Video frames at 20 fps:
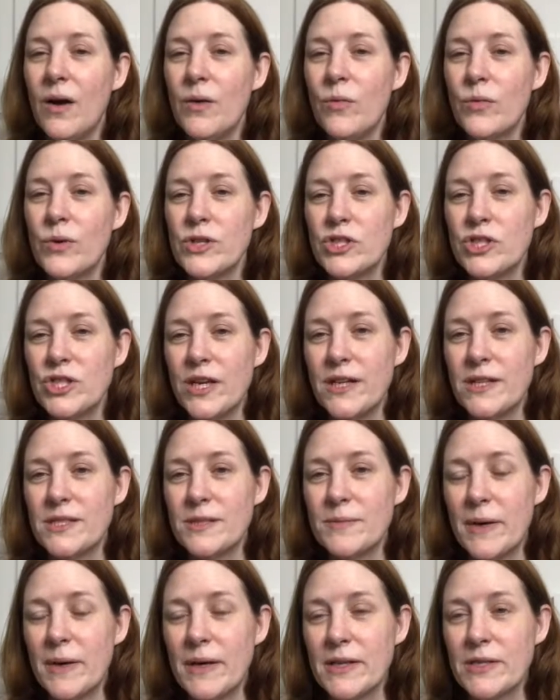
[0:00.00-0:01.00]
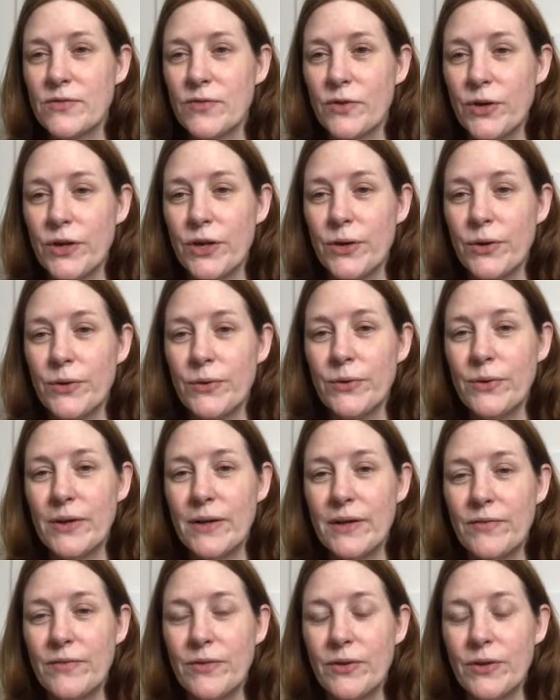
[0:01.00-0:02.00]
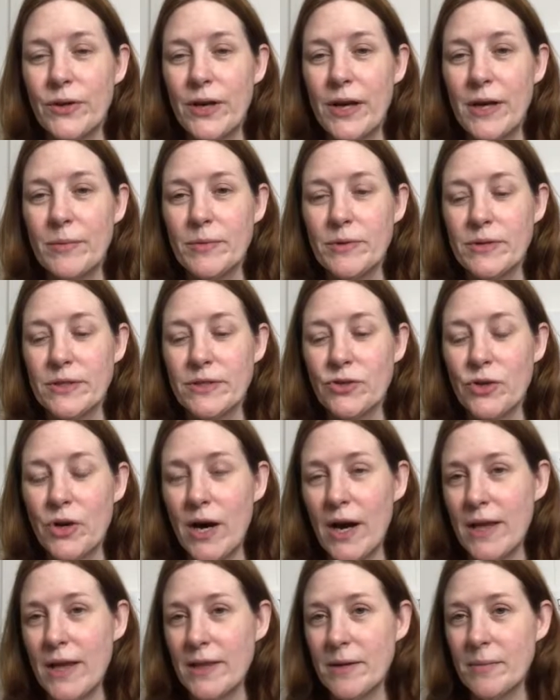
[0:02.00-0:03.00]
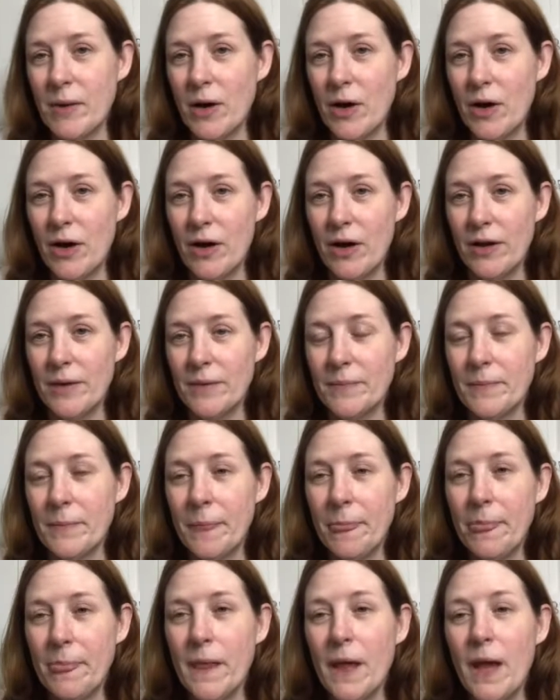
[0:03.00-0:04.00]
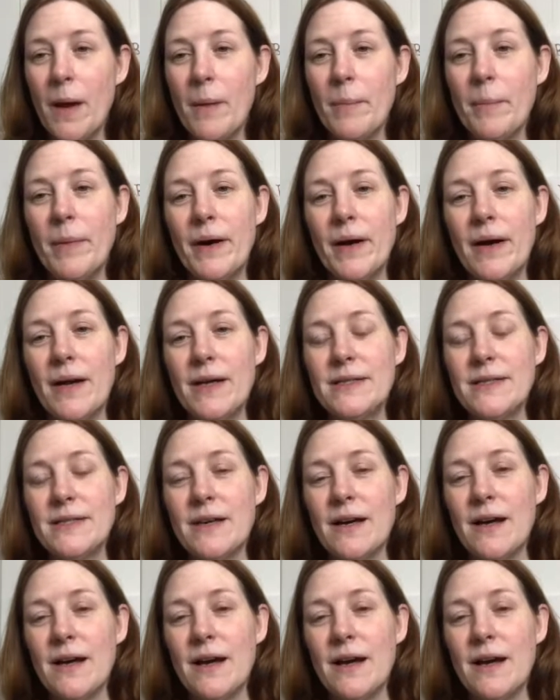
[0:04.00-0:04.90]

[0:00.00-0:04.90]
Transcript: which shade is best for you if you're able to try them on. But